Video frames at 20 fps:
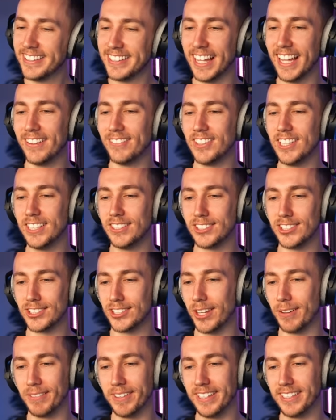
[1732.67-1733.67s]
Dave needs to
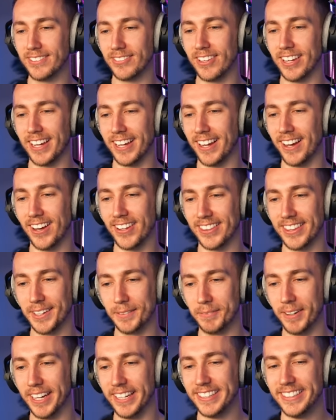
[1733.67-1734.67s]
stop this VAR
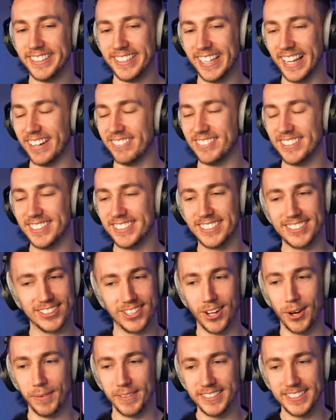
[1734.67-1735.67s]
thing, man. Dave needs to
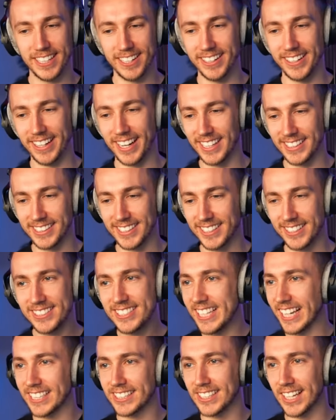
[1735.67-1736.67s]
stop. He's done it like
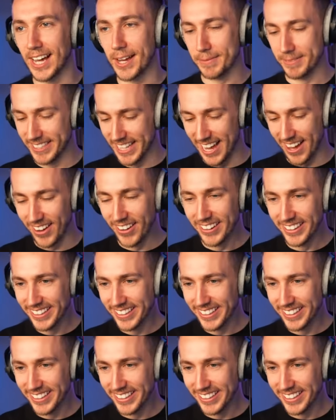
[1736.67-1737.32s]
6 times now.